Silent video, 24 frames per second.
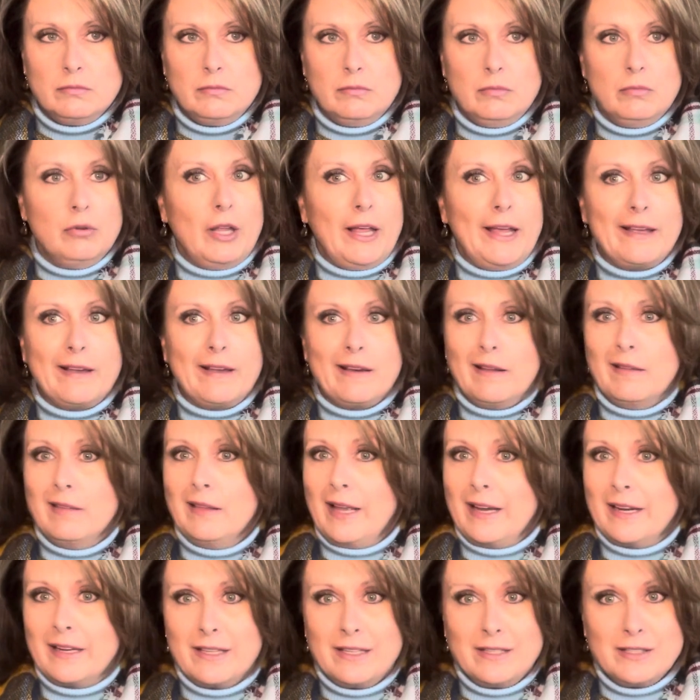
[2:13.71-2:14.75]
Like a
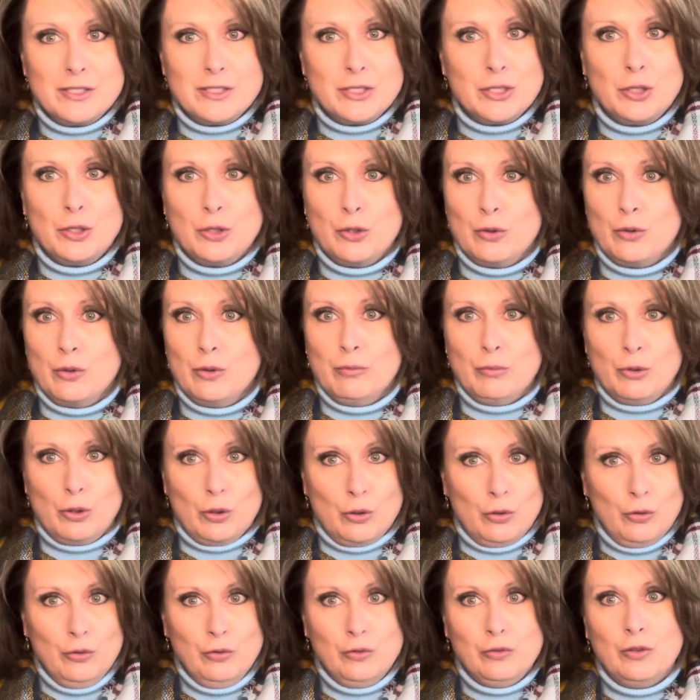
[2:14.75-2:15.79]
lot of kids who
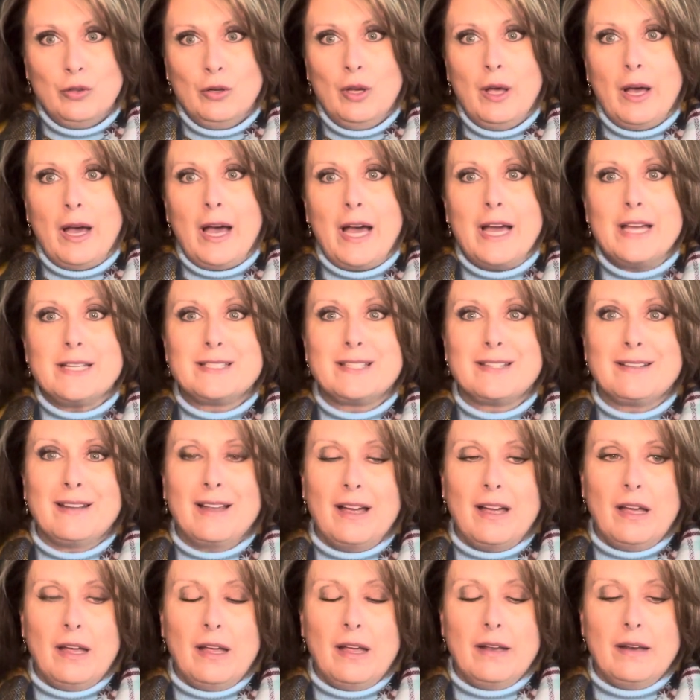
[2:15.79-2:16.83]
move, I
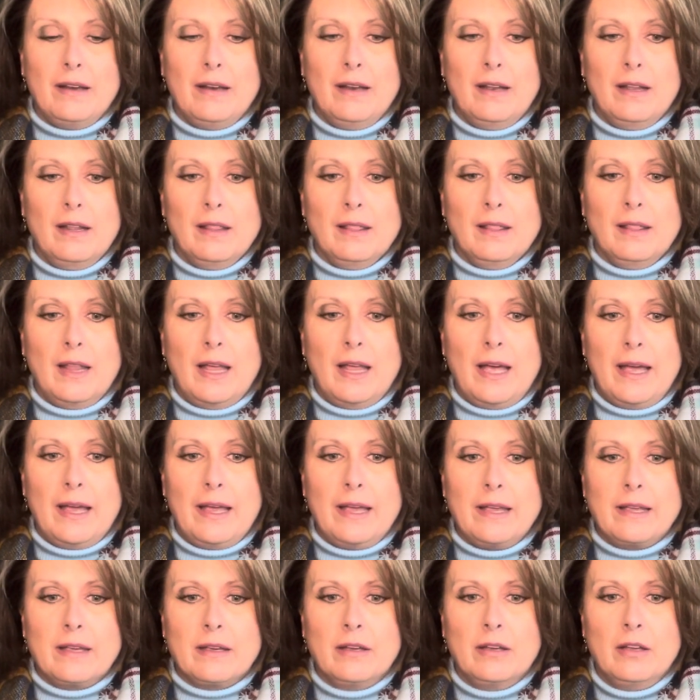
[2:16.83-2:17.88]
didn't
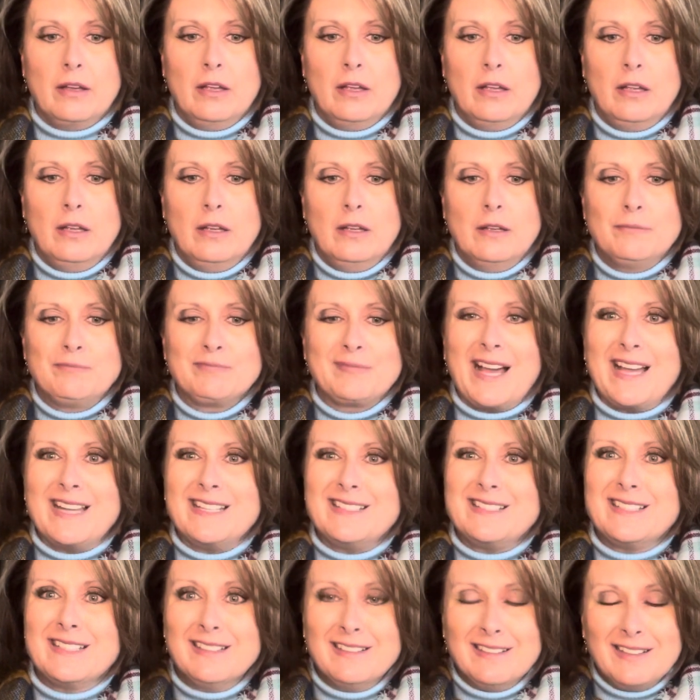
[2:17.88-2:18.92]
like
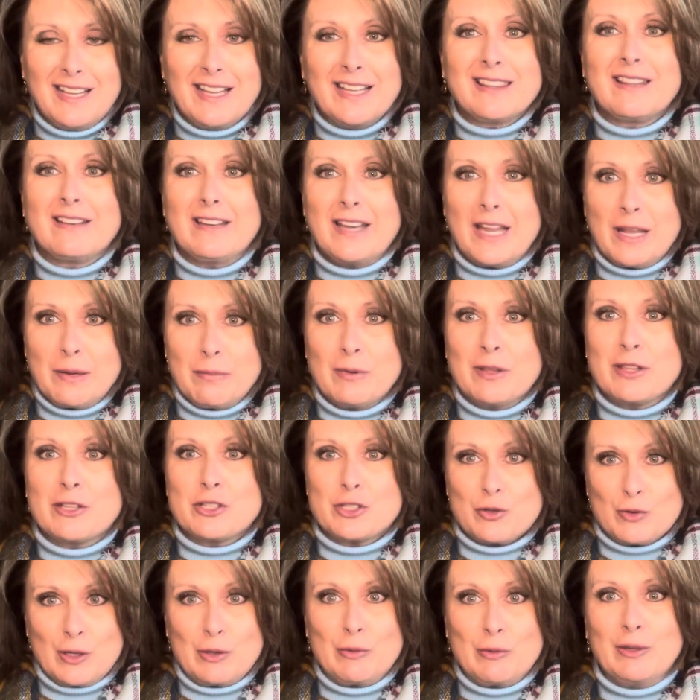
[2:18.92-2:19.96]
the name of the
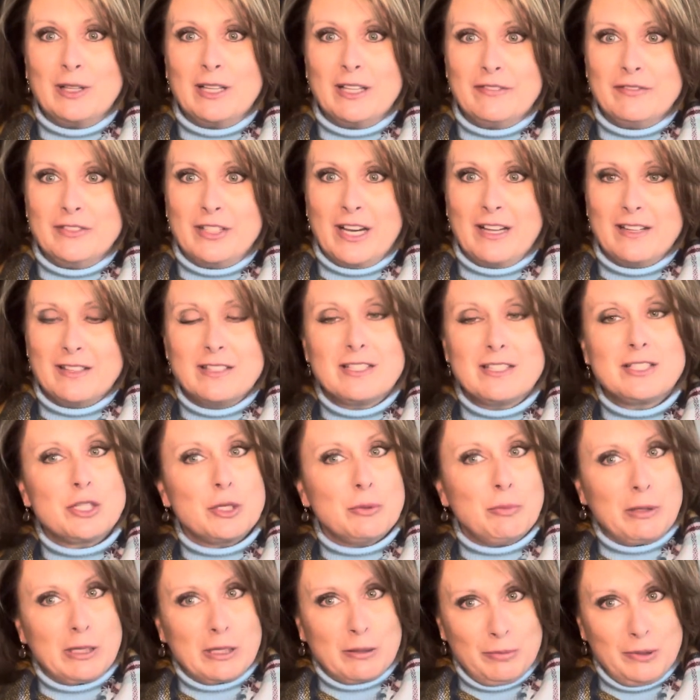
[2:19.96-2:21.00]
street we lived on, to
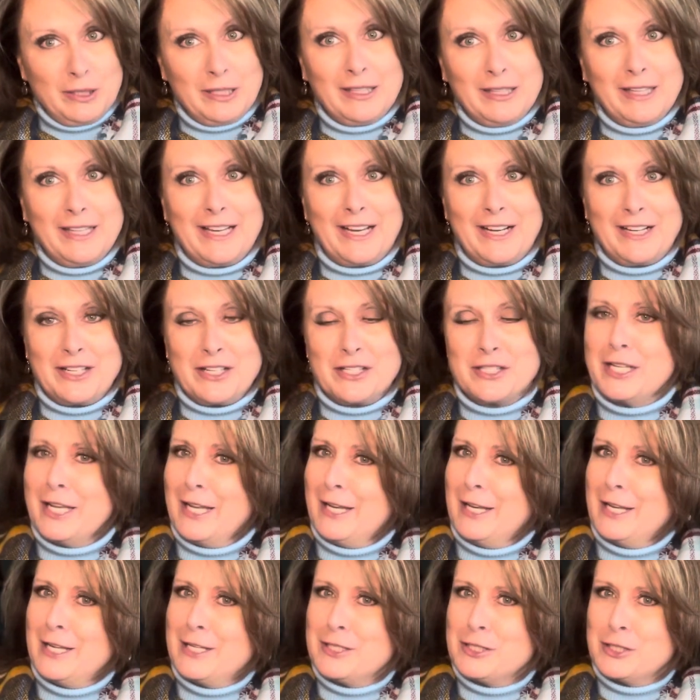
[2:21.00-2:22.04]
be completely honest.
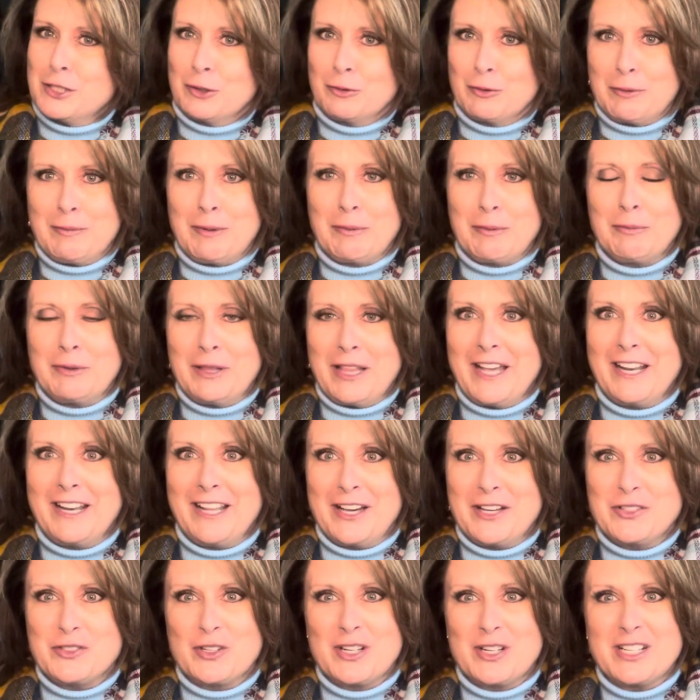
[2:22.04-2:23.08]
And I still remember that
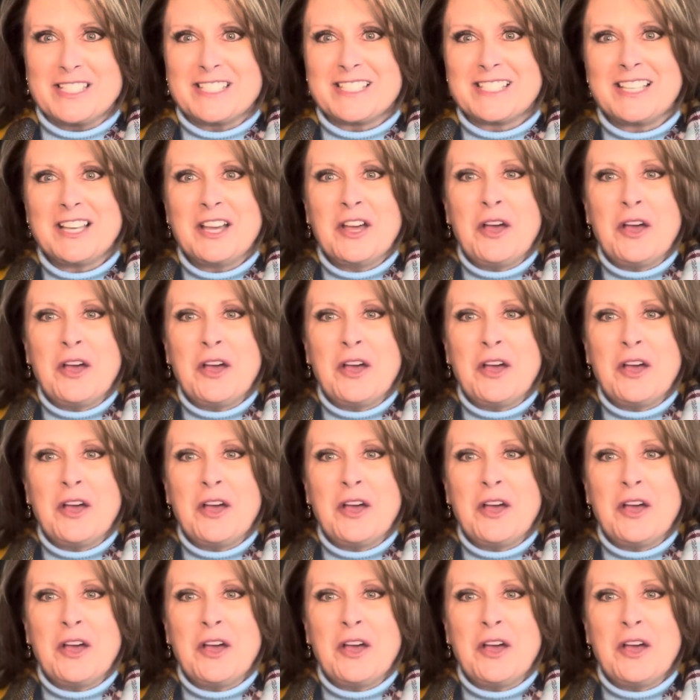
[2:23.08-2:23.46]
address.